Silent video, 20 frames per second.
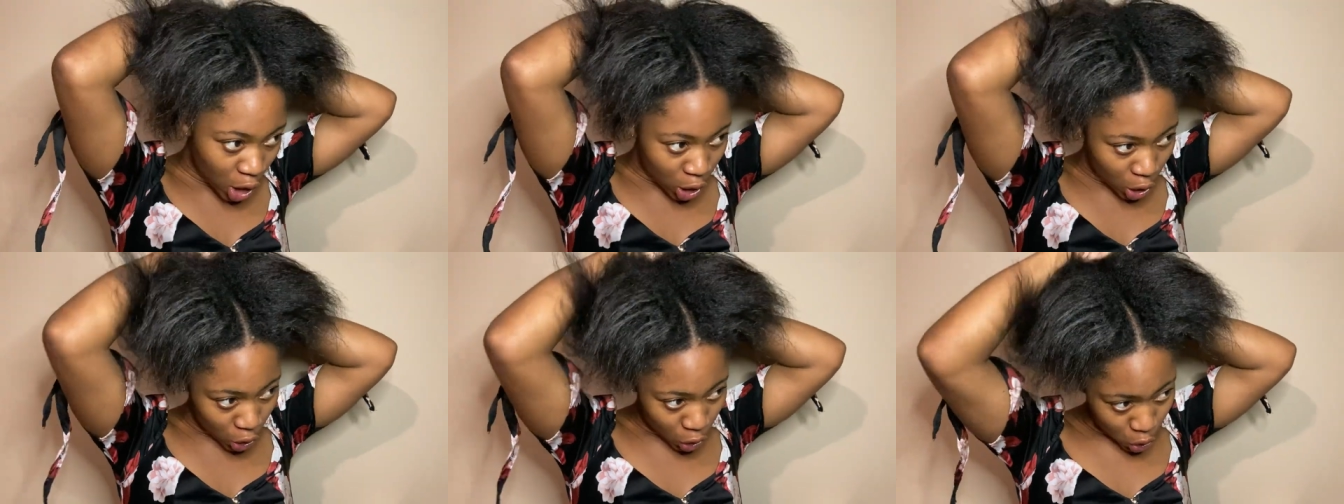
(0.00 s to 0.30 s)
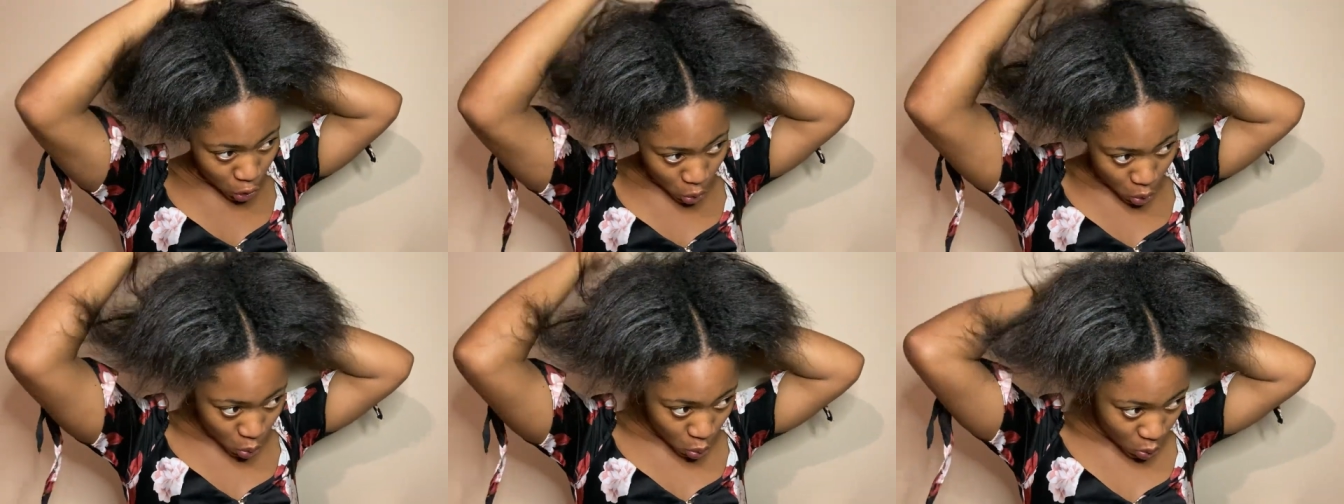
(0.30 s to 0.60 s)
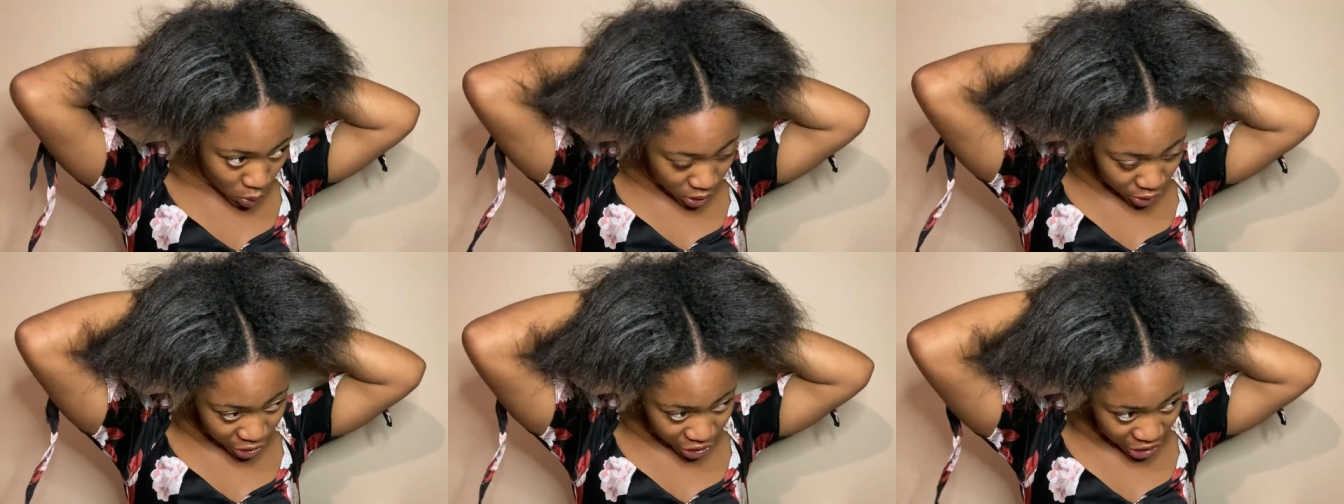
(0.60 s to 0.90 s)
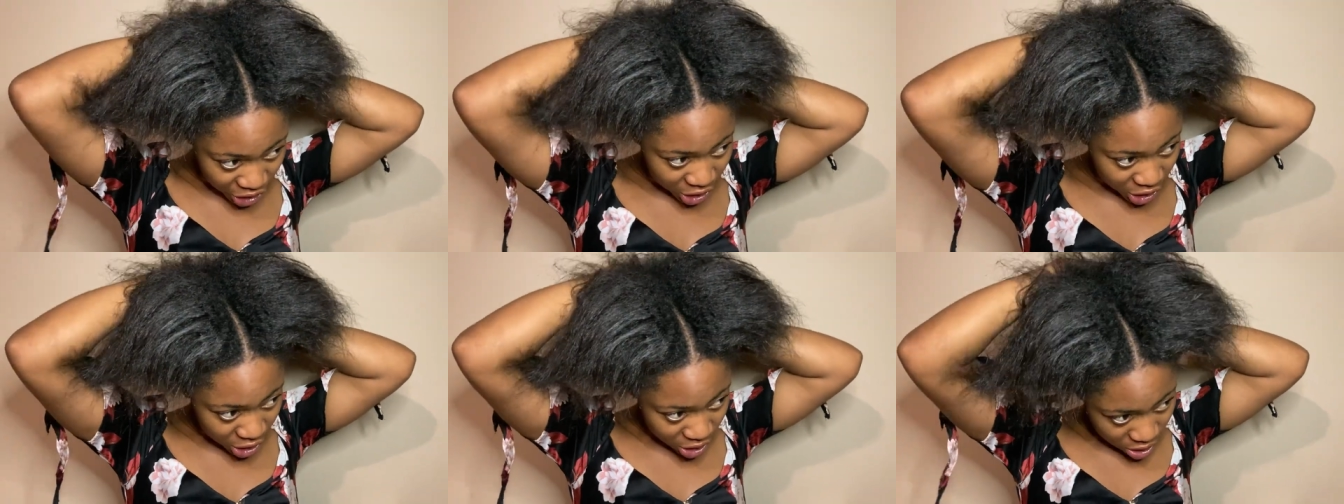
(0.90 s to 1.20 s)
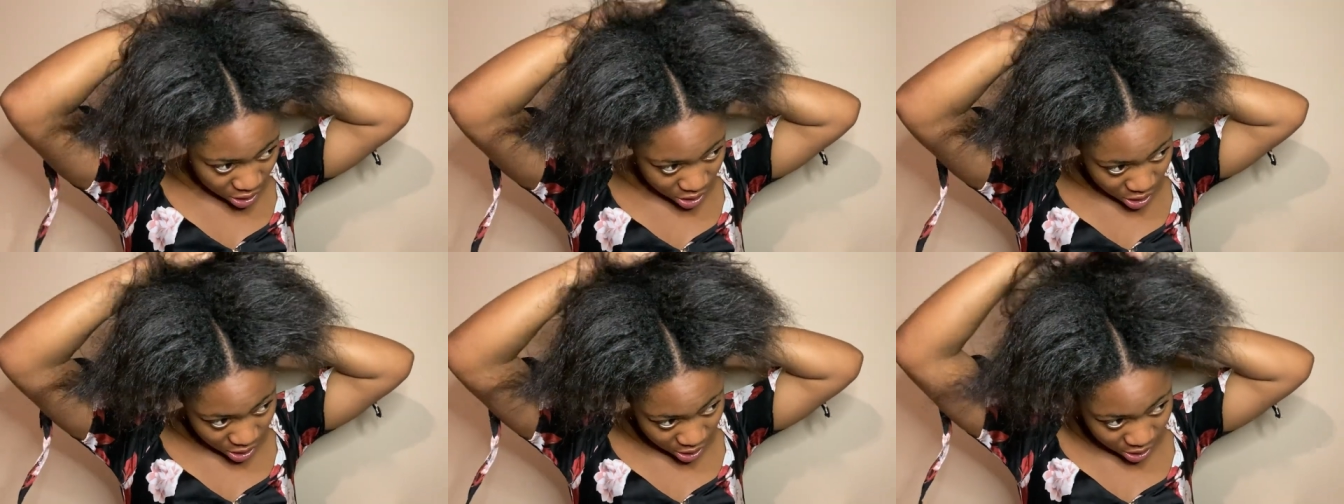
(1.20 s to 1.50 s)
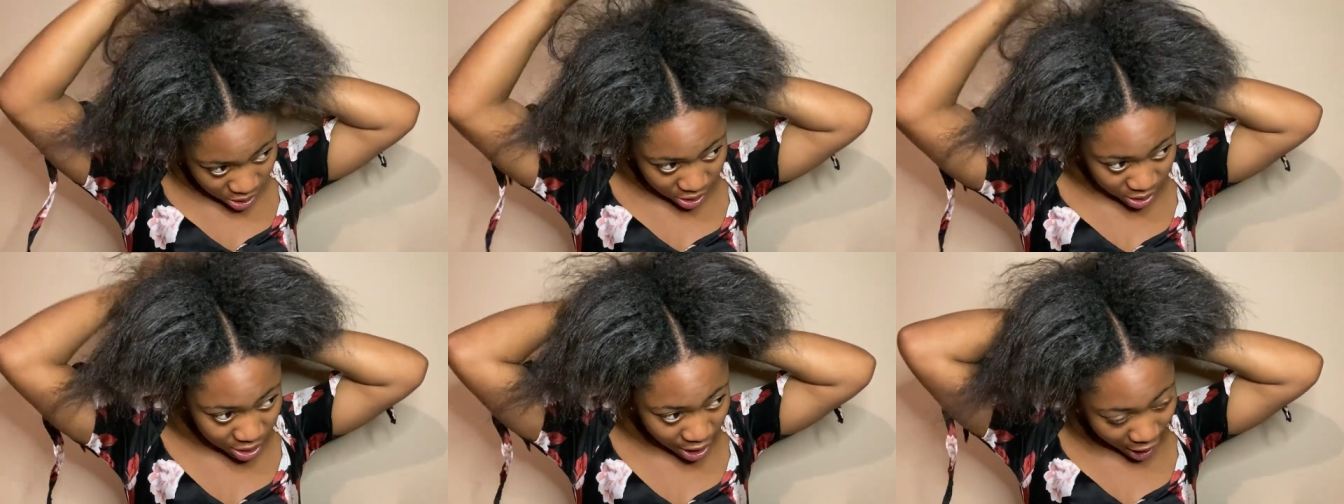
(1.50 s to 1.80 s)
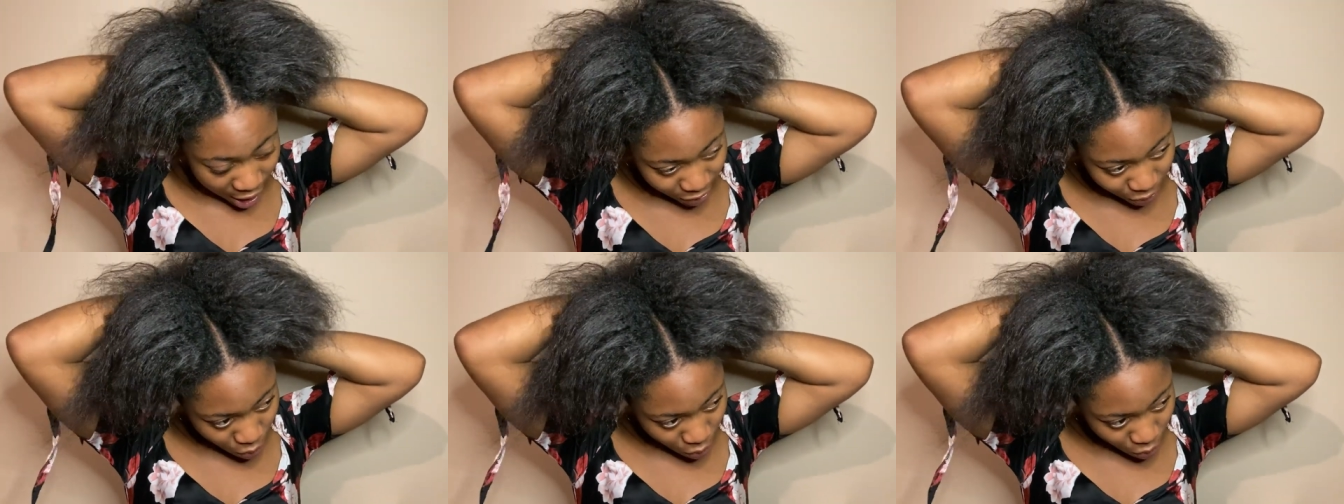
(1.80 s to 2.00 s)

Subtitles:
you will just start